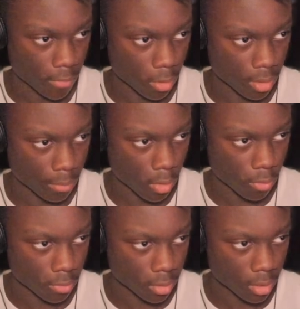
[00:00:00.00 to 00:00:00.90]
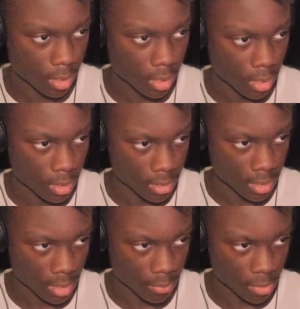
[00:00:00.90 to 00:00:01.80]
come over,
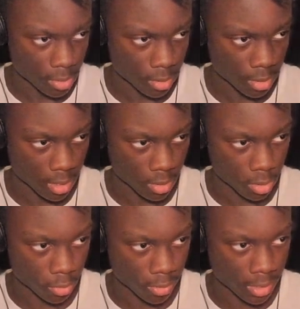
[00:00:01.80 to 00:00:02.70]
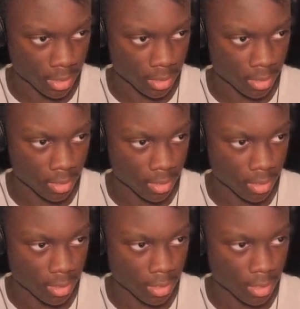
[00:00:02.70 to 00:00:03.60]
set a screen,
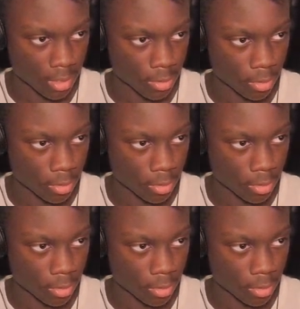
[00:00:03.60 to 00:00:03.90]
do